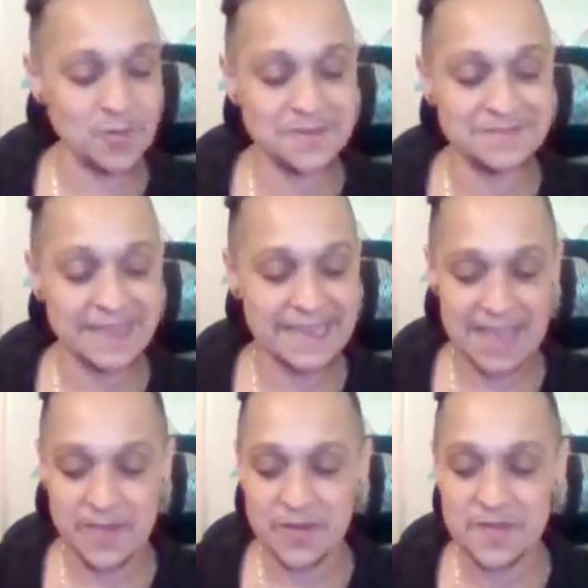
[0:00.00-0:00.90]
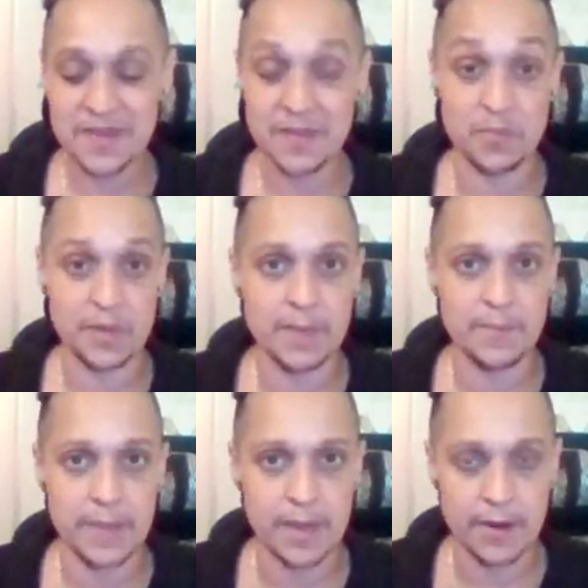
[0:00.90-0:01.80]
we're like everything
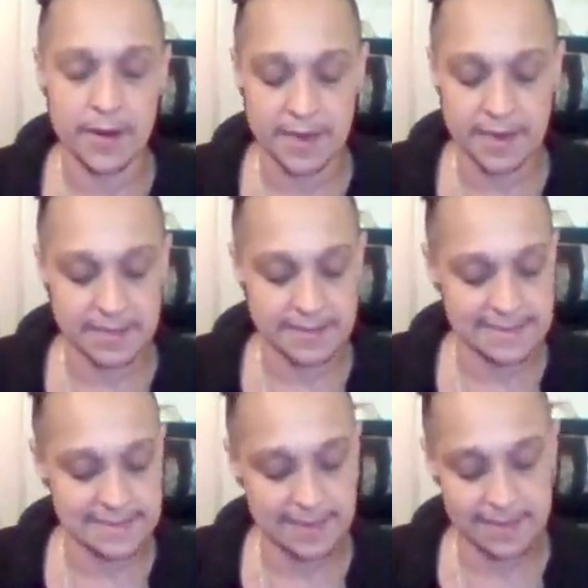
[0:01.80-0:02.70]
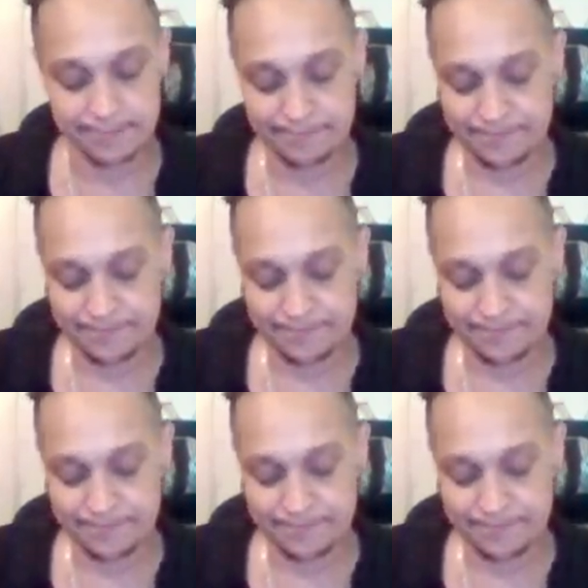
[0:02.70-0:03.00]
but married. It's like